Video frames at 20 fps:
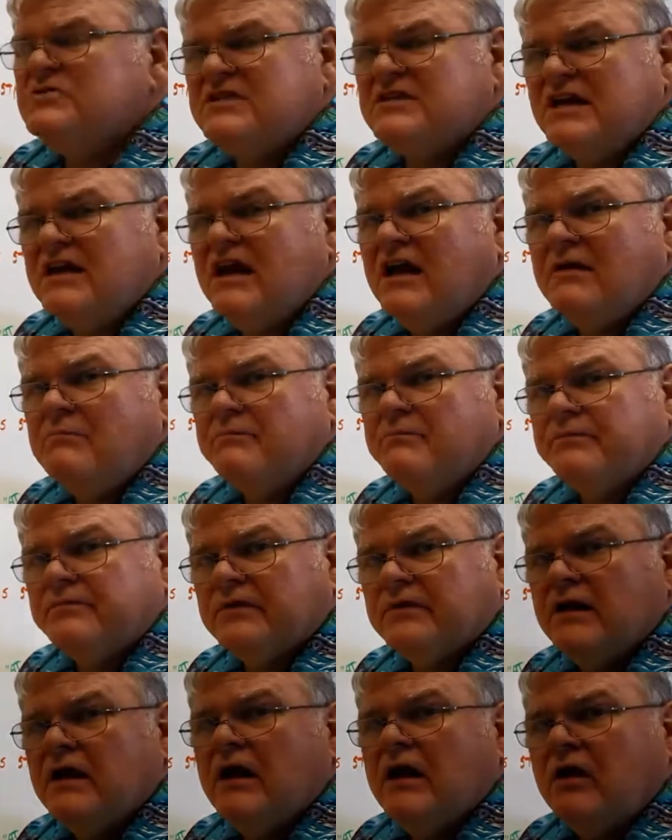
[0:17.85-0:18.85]
set
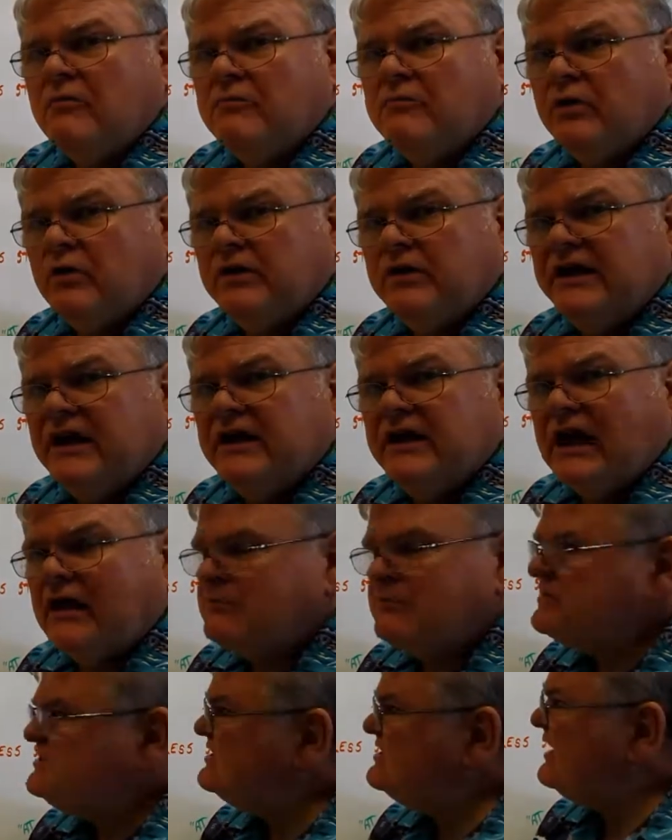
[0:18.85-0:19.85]
up, a pulley on
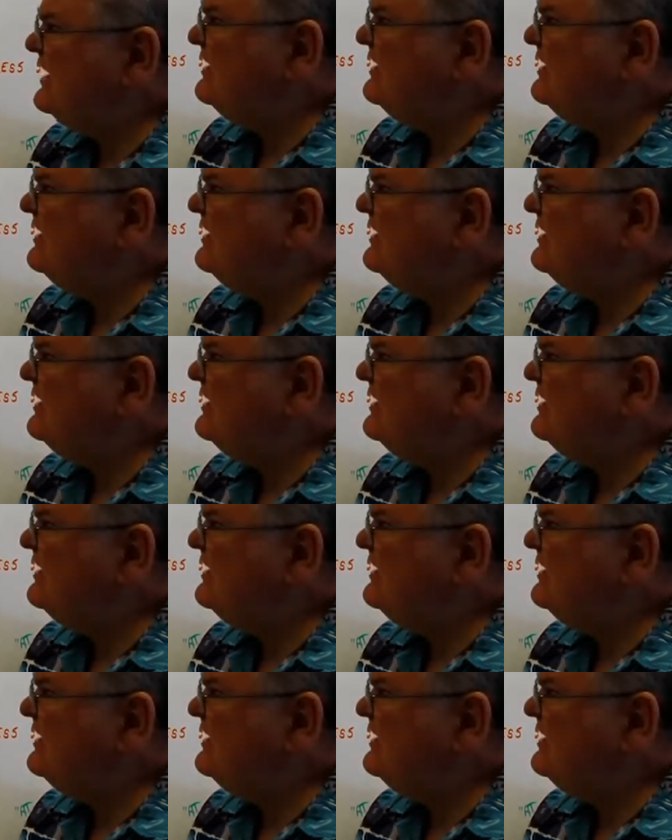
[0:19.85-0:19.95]
opposite